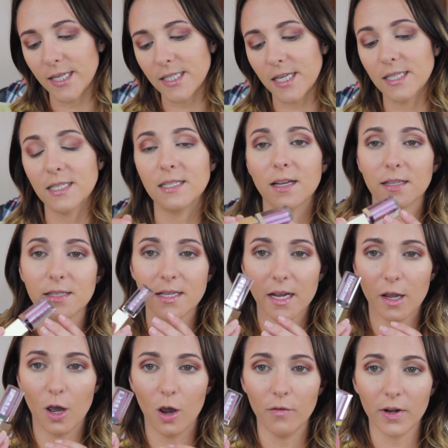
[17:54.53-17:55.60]
it's in
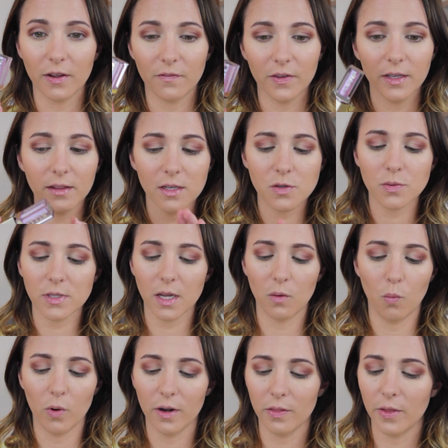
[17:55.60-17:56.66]
Sunset Cove and I feel like this was
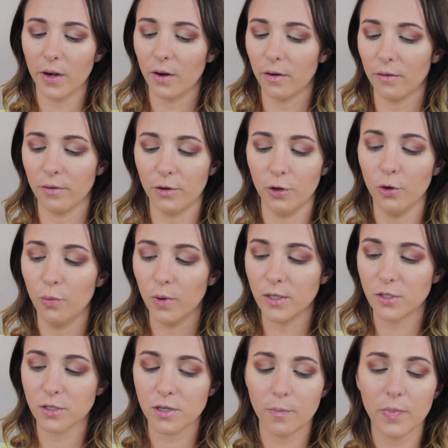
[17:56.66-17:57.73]
like one of their new
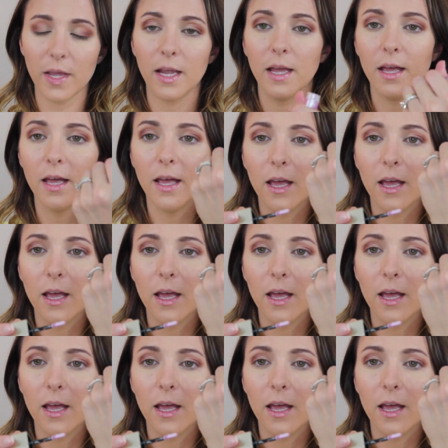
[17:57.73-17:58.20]
ones or something.